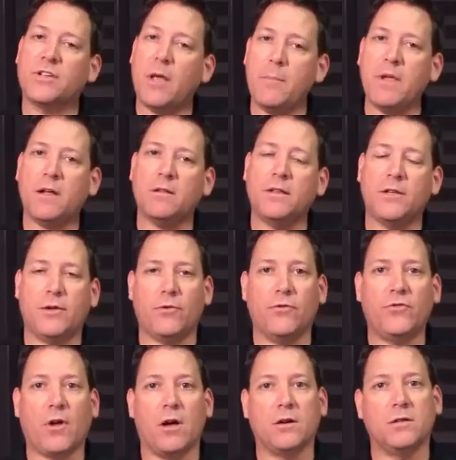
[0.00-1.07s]
are typically
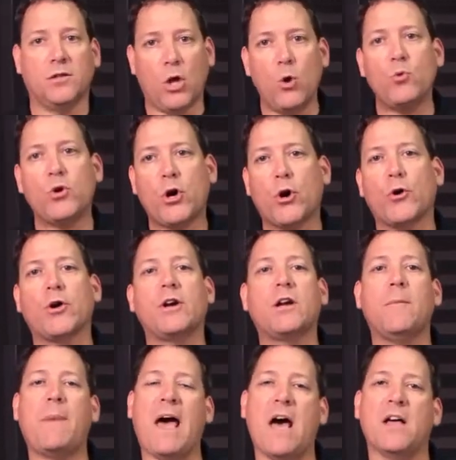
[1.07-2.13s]
used on low current
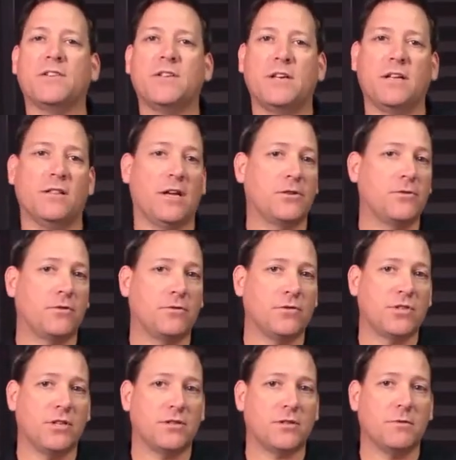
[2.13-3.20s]
capacity
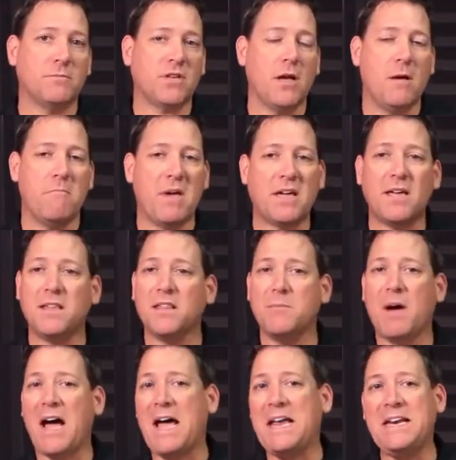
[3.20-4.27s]
electrical systems, making
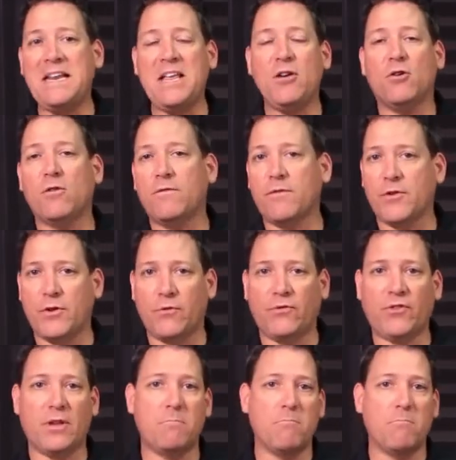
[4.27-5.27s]
them ideal for use